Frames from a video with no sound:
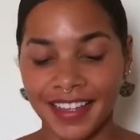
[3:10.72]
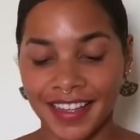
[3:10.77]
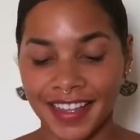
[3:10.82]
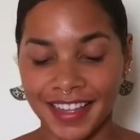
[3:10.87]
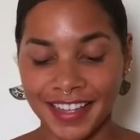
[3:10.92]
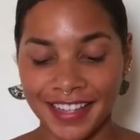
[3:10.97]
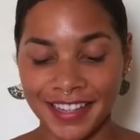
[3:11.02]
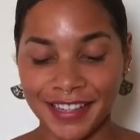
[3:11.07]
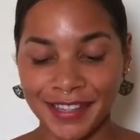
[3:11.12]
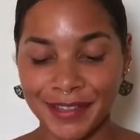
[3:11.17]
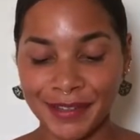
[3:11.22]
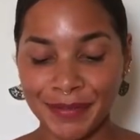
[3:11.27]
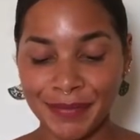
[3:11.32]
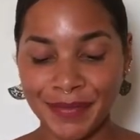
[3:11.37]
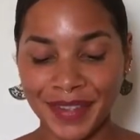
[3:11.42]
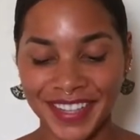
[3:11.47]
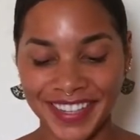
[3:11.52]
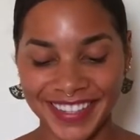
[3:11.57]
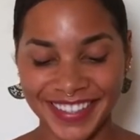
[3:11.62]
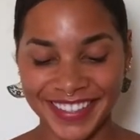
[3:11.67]

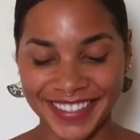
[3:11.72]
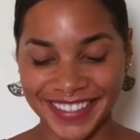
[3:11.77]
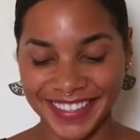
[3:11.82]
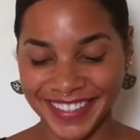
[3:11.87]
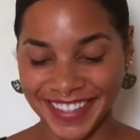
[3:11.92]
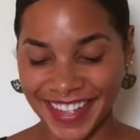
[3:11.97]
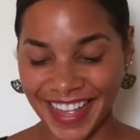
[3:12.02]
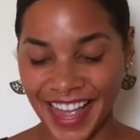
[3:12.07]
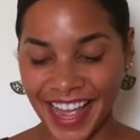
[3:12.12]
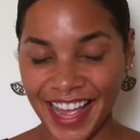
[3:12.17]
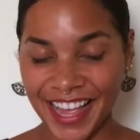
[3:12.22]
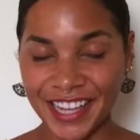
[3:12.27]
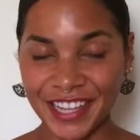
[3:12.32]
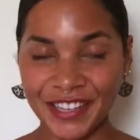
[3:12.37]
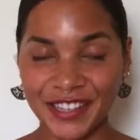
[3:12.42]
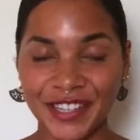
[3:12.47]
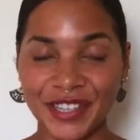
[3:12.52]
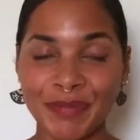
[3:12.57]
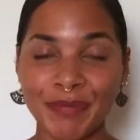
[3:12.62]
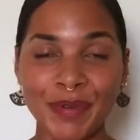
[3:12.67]
I
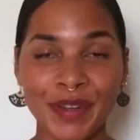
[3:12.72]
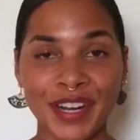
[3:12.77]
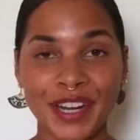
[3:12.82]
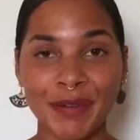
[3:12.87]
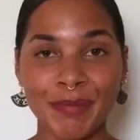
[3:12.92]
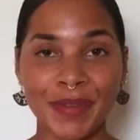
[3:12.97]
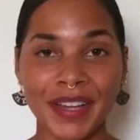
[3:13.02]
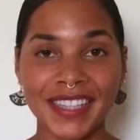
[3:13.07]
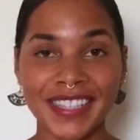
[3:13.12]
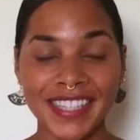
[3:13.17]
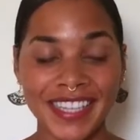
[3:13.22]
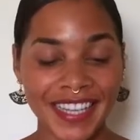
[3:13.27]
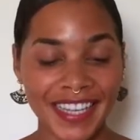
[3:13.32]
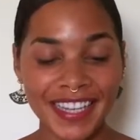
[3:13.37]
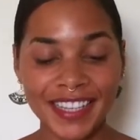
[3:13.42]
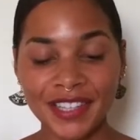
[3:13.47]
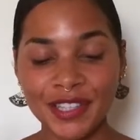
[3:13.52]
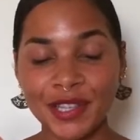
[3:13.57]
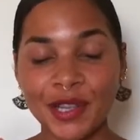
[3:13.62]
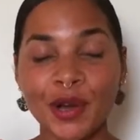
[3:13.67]
usually put it in my
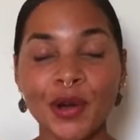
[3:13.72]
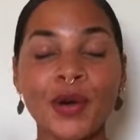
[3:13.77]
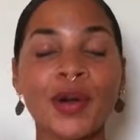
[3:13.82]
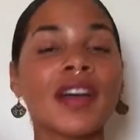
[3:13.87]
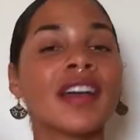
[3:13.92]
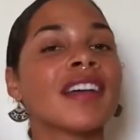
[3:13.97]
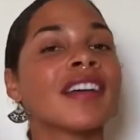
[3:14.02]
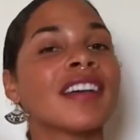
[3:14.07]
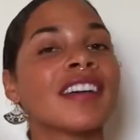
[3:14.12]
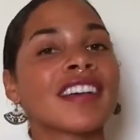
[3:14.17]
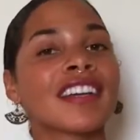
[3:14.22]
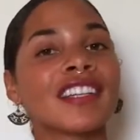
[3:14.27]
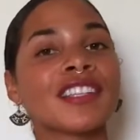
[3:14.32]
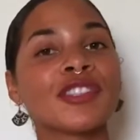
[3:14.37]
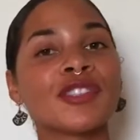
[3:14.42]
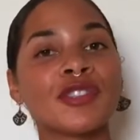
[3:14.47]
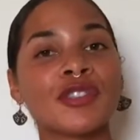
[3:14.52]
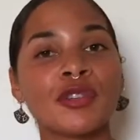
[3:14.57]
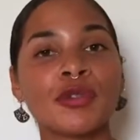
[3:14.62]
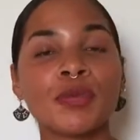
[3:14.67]
tea. So
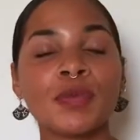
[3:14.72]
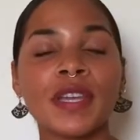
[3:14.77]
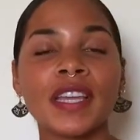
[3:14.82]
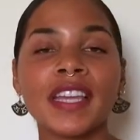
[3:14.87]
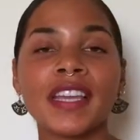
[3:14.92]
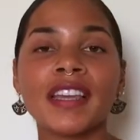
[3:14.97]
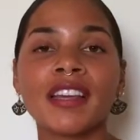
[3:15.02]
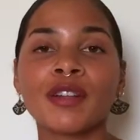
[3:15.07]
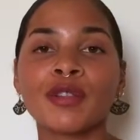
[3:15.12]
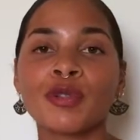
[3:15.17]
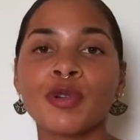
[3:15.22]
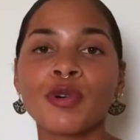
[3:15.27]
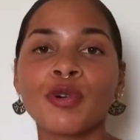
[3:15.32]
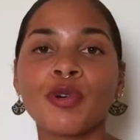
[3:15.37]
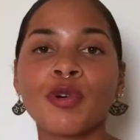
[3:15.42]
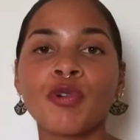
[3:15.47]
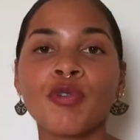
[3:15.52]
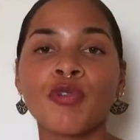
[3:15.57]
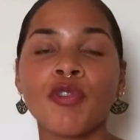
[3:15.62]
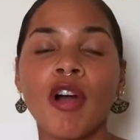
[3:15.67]
consuming
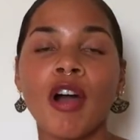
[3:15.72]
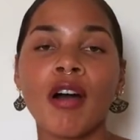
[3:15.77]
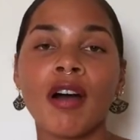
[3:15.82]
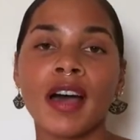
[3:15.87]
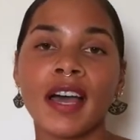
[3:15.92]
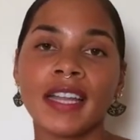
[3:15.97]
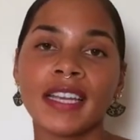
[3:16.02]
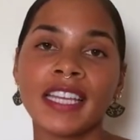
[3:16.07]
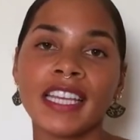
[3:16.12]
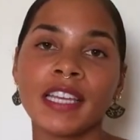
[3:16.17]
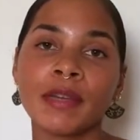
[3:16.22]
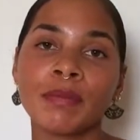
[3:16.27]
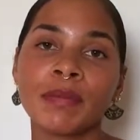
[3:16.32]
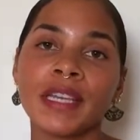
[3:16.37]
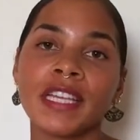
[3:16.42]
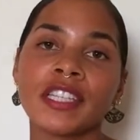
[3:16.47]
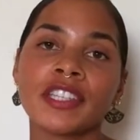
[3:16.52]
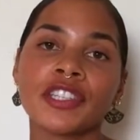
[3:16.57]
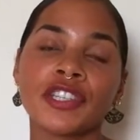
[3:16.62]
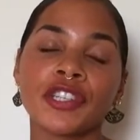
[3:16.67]
local raw honey
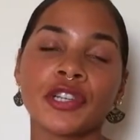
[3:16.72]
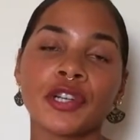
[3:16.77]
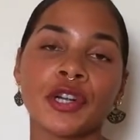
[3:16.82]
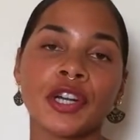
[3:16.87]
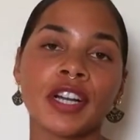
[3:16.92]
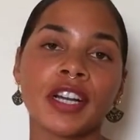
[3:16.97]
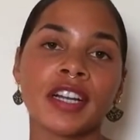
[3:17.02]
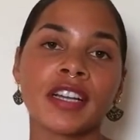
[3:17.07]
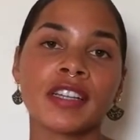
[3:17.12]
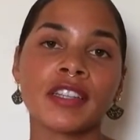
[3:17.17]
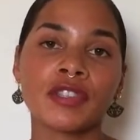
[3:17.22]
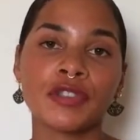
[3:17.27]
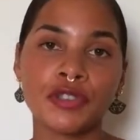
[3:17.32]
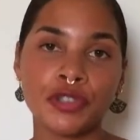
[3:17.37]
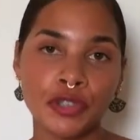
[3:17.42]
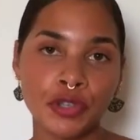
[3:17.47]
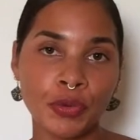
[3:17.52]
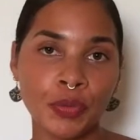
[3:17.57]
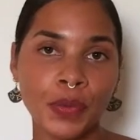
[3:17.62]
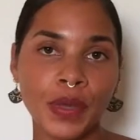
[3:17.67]
means you're
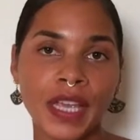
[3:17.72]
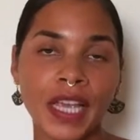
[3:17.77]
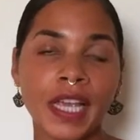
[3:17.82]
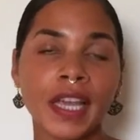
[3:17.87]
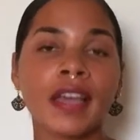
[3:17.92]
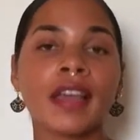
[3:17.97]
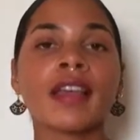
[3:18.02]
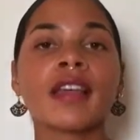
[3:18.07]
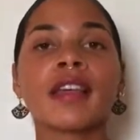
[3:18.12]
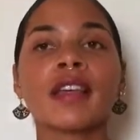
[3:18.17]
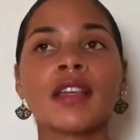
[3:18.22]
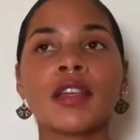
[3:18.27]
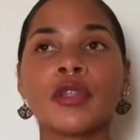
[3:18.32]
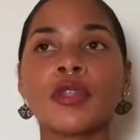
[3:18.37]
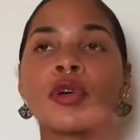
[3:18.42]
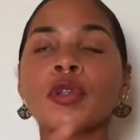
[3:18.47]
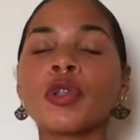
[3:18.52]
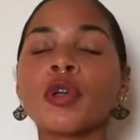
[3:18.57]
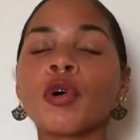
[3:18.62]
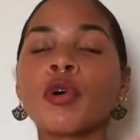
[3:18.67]
consuming
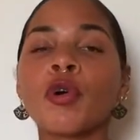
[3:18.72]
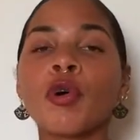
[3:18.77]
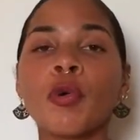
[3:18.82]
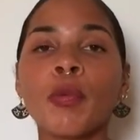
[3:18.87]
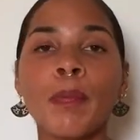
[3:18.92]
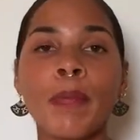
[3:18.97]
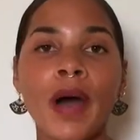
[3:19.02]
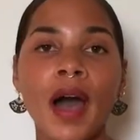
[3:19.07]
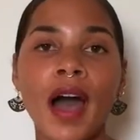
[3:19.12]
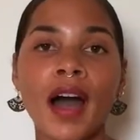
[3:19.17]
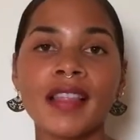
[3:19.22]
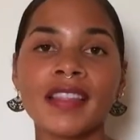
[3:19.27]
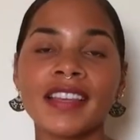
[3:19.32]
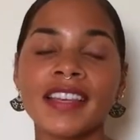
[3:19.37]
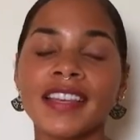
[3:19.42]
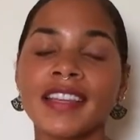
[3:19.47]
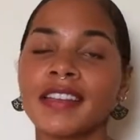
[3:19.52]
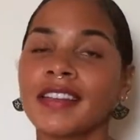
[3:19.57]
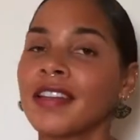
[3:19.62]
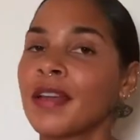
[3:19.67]
the local
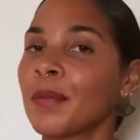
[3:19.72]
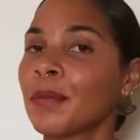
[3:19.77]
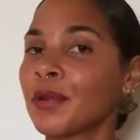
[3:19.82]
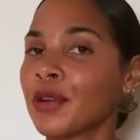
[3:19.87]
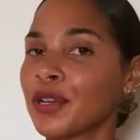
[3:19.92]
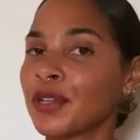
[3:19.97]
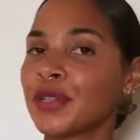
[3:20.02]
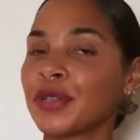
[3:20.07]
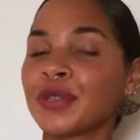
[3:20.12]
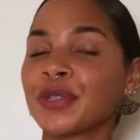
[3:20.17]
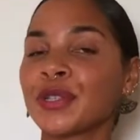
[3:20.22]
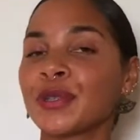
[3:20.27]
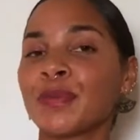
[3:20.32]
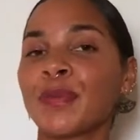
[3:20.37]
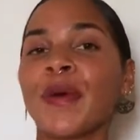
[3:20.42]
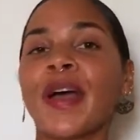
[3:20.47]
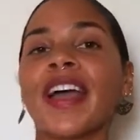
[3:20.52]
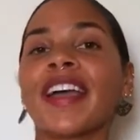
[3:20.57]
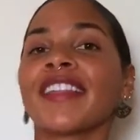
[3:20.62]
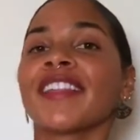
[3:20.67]
pollen produced
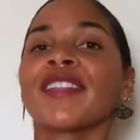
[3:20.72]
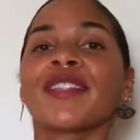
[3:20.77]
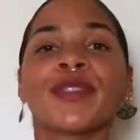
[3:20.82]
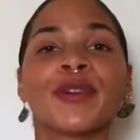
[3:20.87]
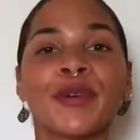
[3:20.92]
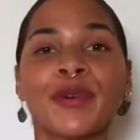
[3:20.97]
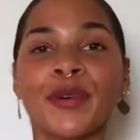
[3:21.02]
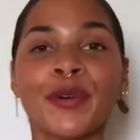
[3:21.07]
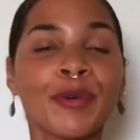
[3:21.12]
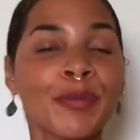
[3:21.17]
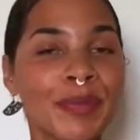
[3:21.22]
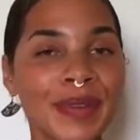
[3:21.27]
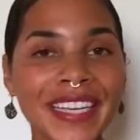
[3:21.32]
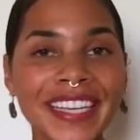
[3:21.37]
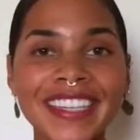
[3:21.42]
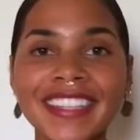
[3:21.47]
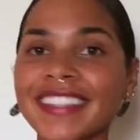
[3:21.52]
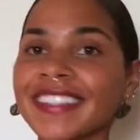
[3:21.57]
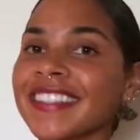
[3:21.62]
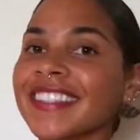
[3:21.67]
by the local
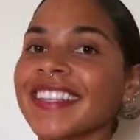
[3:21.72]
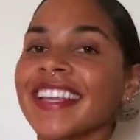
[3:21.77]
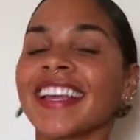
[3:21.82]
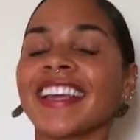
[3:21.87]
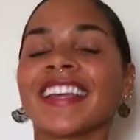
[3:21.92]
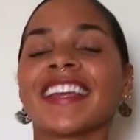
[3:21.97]
bees.